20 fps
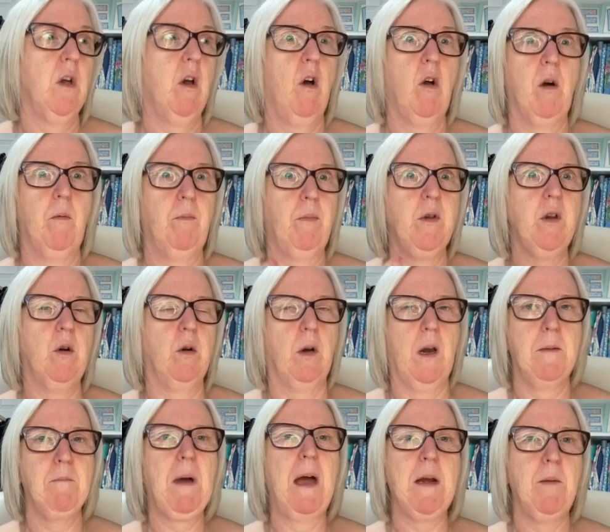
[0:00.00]
or, you know,
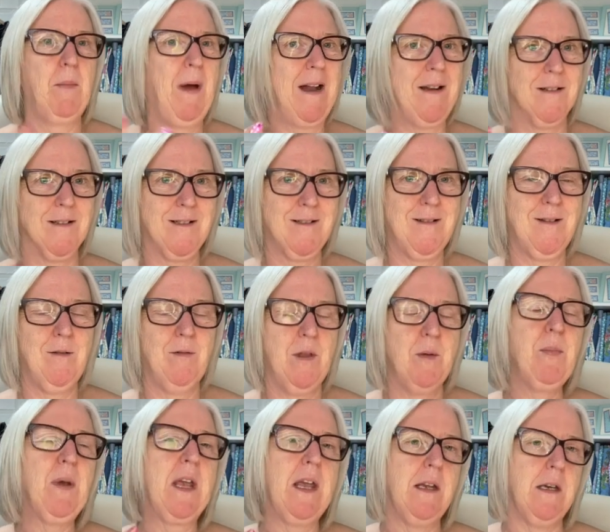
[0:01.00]
like minor pants, the, the
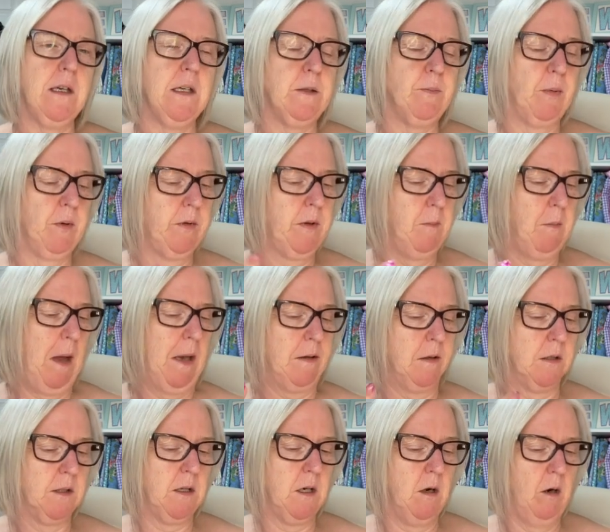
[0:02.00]
bikinis, but the
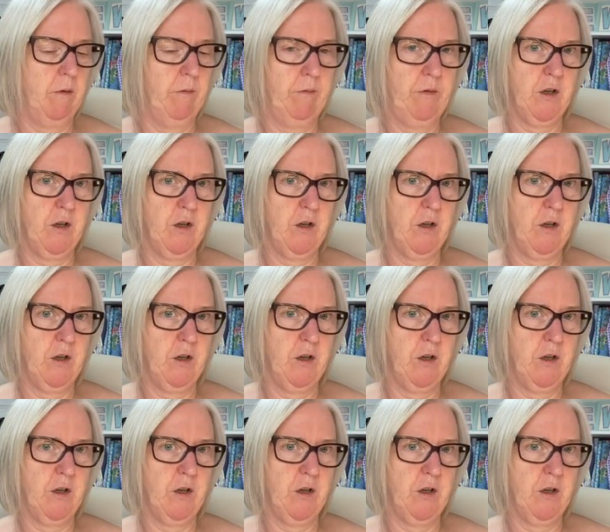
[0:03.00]
pants, you know,